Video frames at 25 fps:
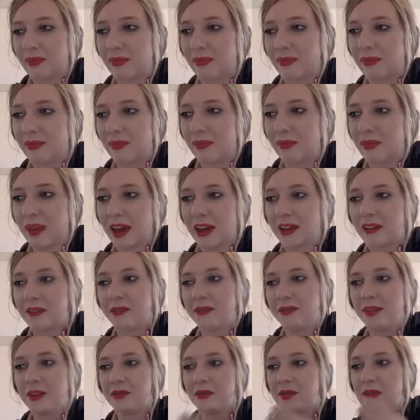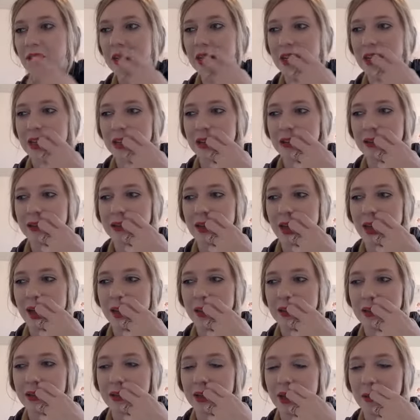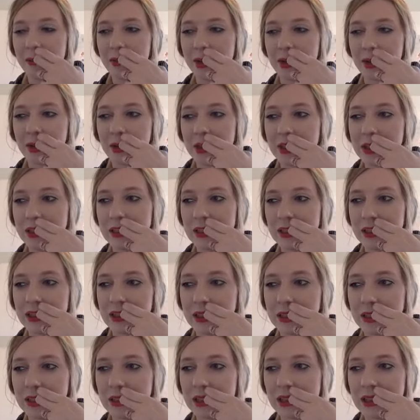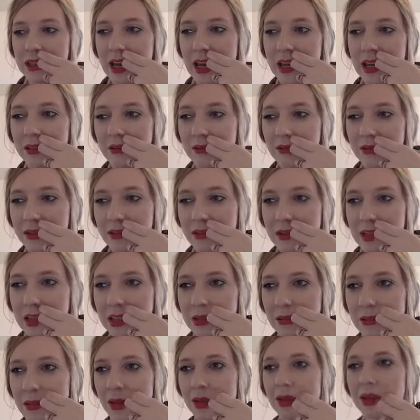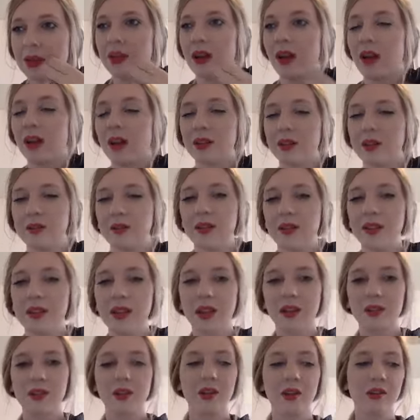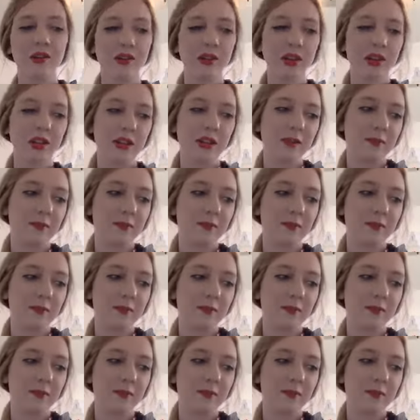like 15, 10, in between 10 and $15 million for the technologies.